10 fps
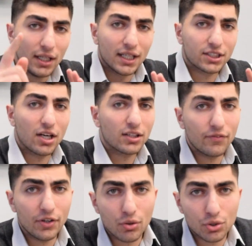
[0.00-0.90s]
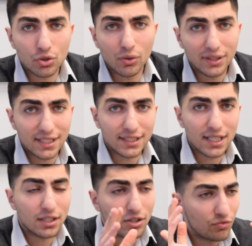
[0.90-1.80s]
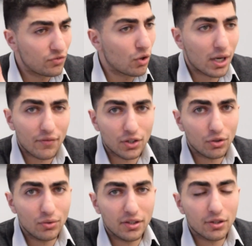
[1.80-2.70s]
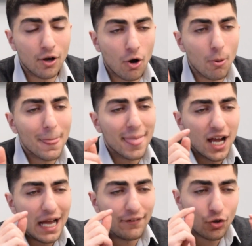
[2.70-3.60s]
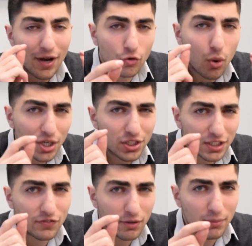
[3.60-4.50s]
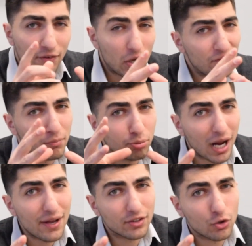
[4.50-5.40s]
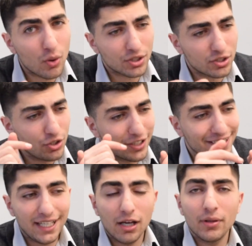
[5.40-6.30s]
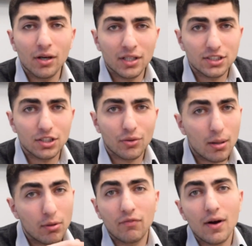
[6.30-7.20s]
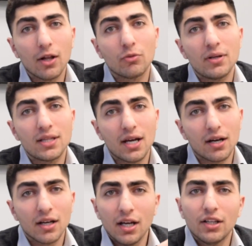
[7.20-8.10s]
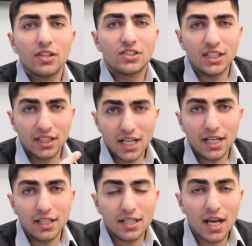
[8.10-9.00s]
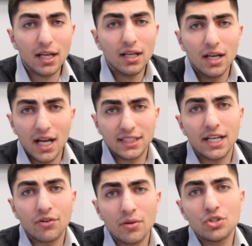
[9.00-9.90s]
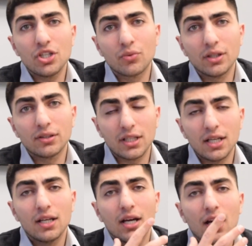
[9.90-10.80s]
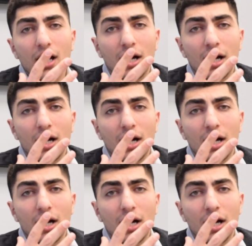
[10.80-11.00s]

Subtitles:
let's cut the video short. That's it. You've known everything you need to know. If you have questions for me, if you have a private question, you can DM me on Instagram or follow me there to see the day-to-day. That's RMG Realty.